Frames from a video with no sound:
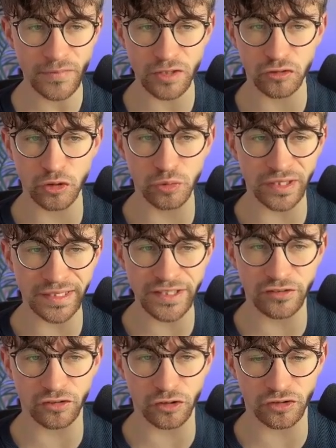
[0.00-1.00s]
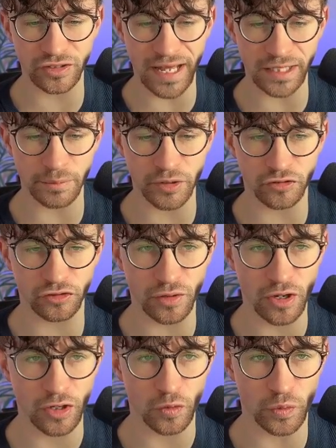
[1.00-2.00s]
To delete certain elements,
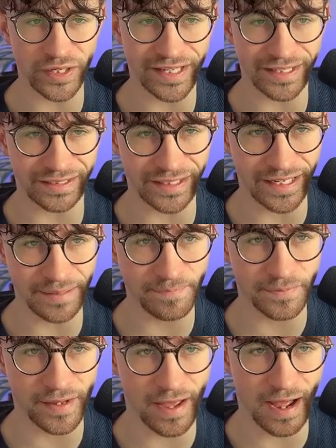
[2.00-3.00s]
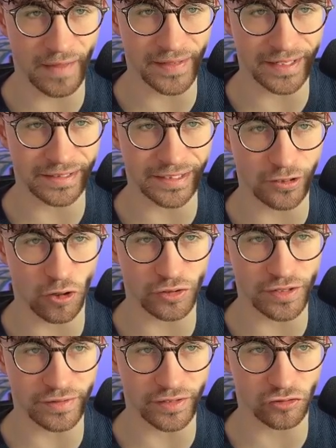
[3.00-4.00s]
we can click in and then click
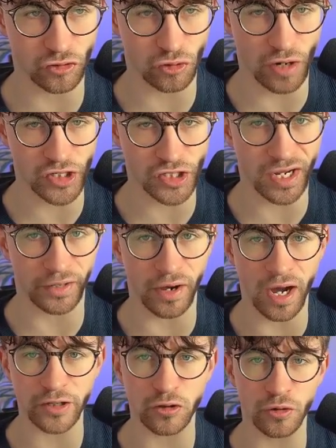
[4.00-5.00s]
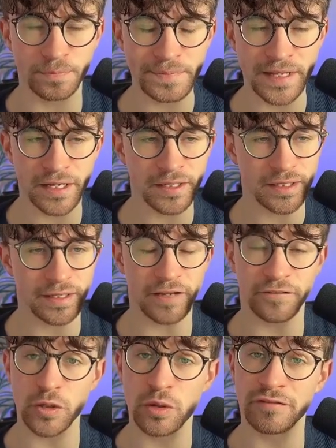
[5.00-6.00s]
on this trash can icon.
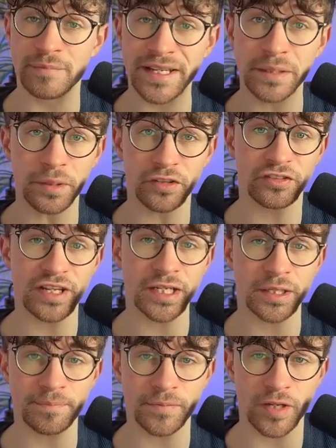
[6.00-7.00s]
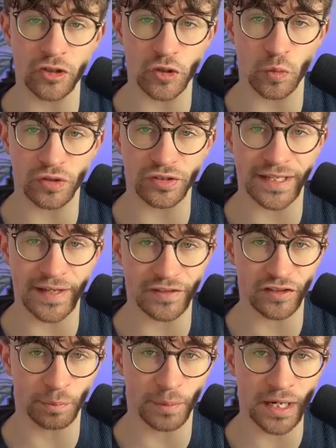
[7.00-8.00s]
If you have made a mistake and you want to get
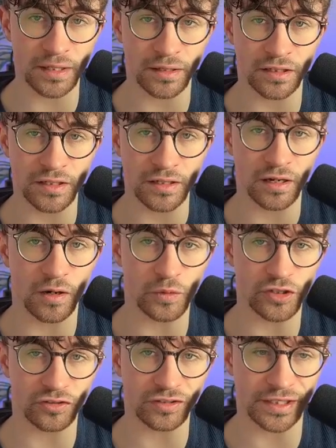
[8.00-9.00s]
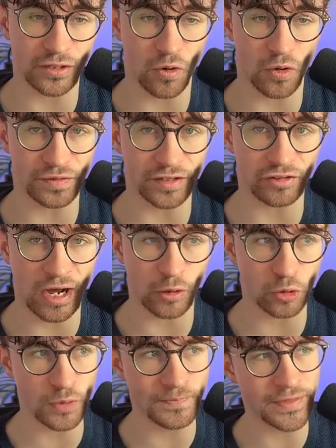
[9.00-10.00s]
this back, and we just click on this
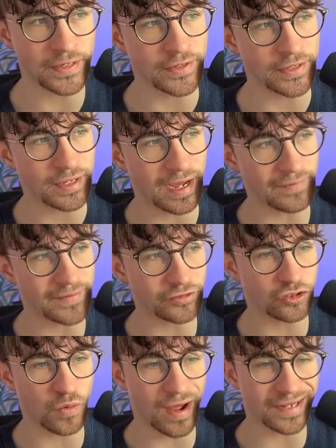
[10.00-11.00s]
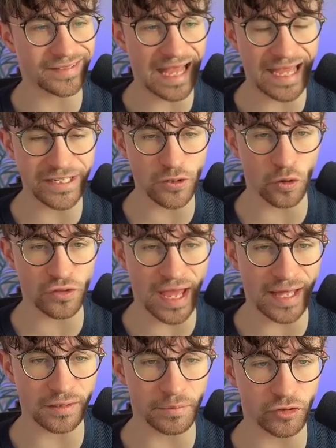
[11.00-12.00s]
arrow. And then to add any other
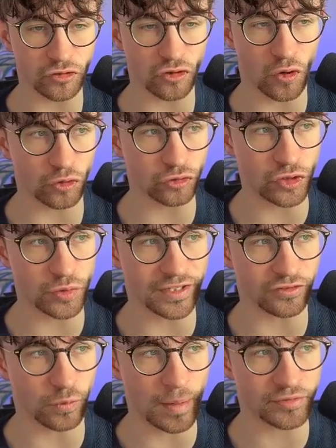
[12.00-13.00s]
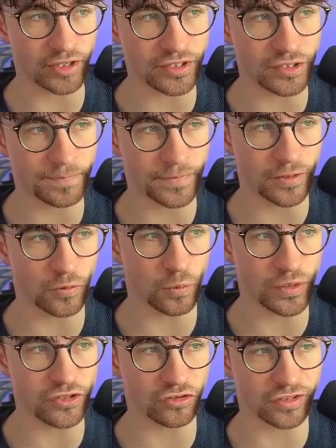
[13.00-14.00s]
elements onto this website,
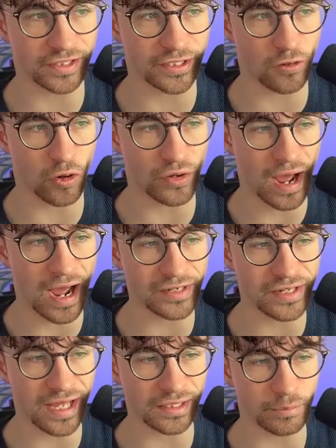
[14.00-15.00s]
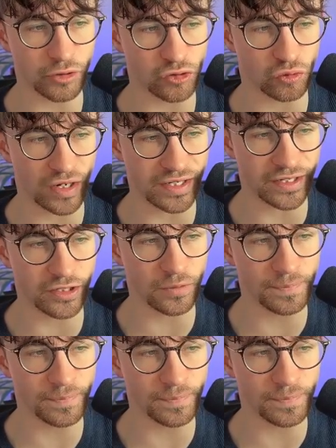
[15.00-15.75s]
we just click on add element right here.